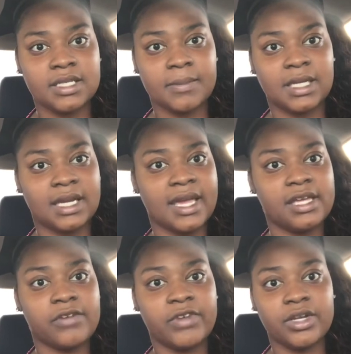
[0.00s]
me like
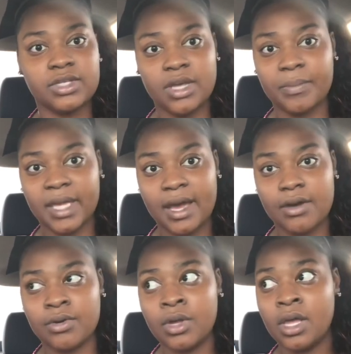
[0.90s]
hey your videos helped me
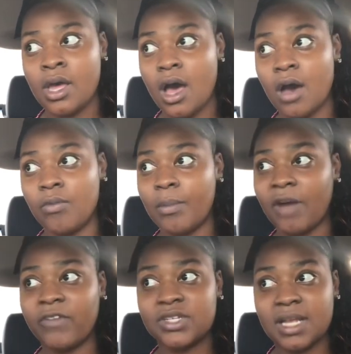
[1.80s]
out uh, with
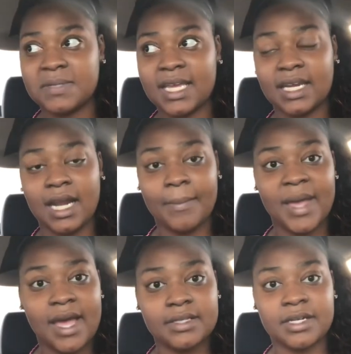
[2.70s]
my first time taking it i
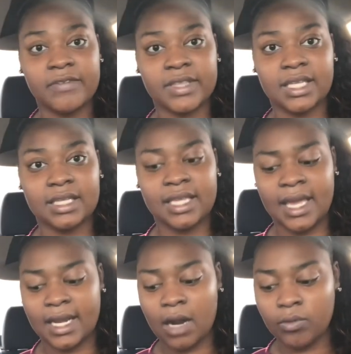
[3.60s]
passed and everything like
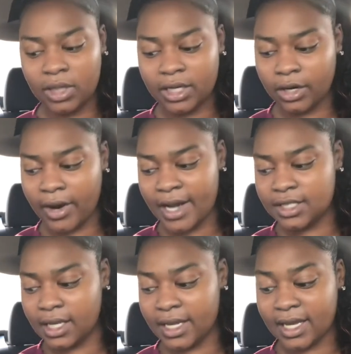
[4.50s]
that and i really
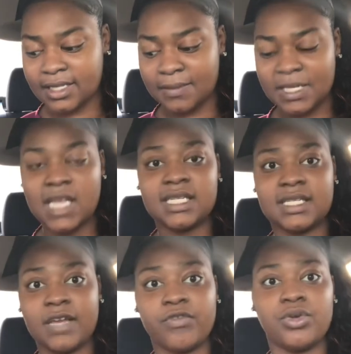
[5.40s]
congratulate that because sometimes
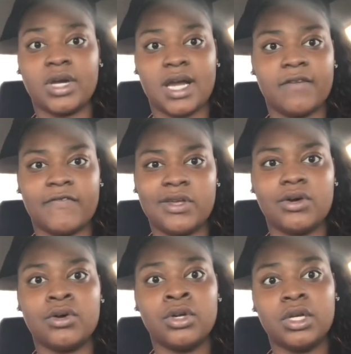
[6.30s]
it takes for you to kind of
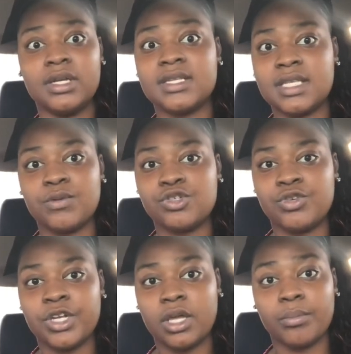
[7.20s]
fail to see what
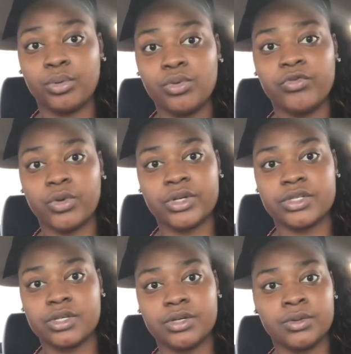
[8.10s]
you need to improve
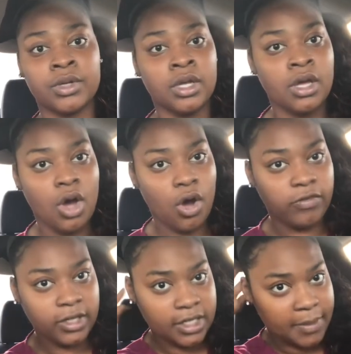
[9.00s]
on so
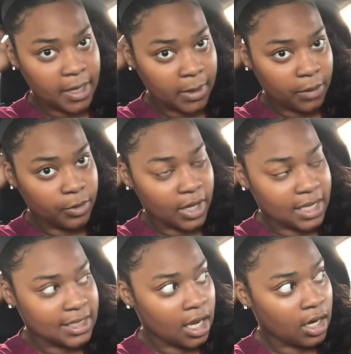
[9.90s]
hopefully this will be able to help you
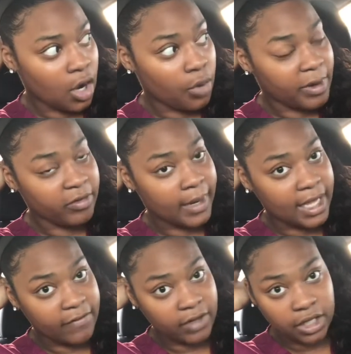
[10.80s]
guys out i hope
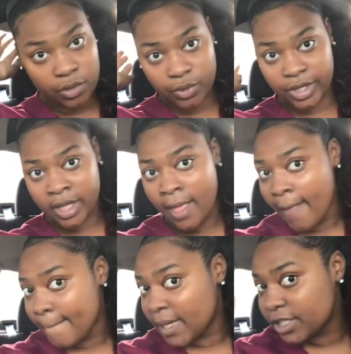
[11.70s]
everybody have a good one
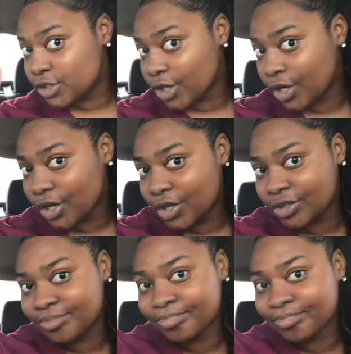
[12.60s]
peace y'all